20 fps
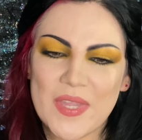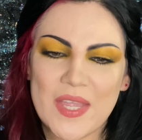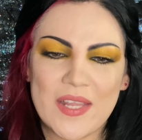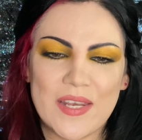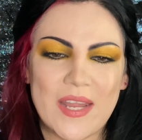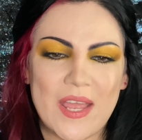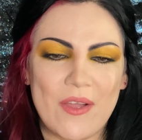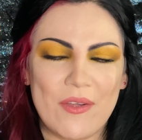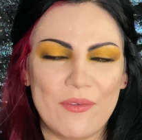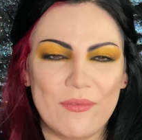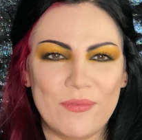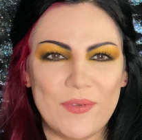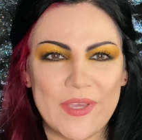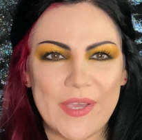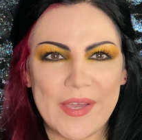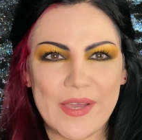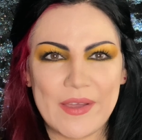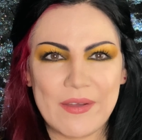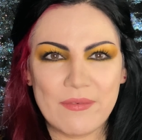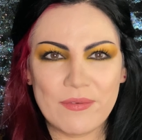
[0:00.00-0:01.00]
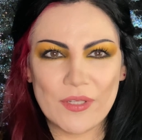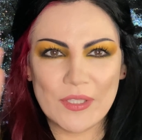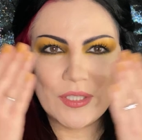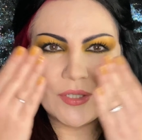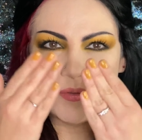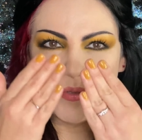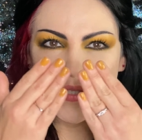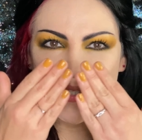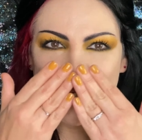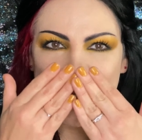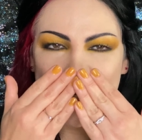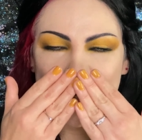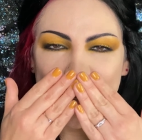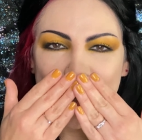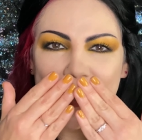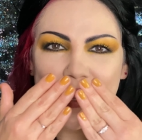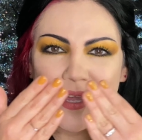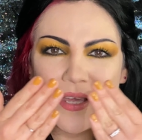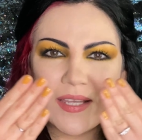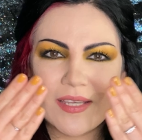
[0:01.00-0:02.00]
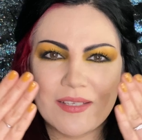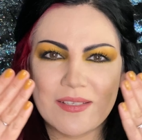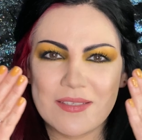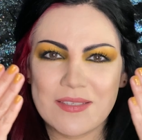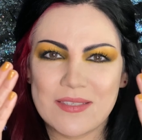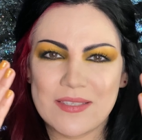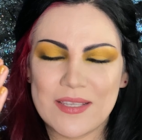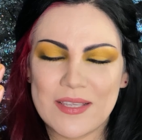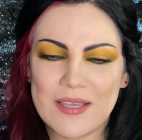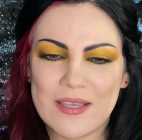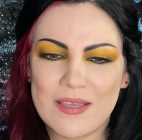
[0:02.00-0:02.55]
Now, if you have close set eyes,